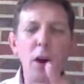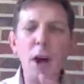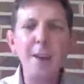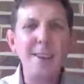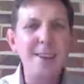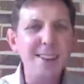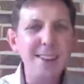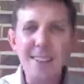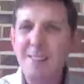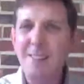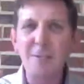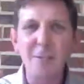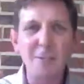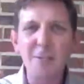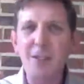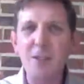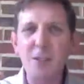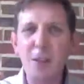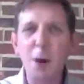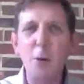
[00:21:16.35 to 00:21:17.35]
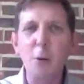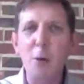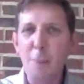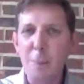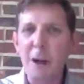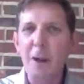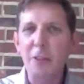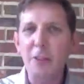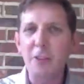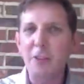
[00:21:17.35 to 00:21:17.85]
I didn't know
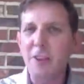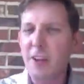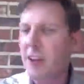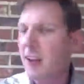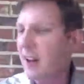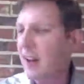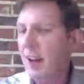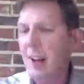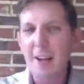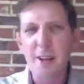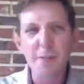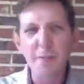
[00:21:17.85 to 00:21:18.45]
about the tereré.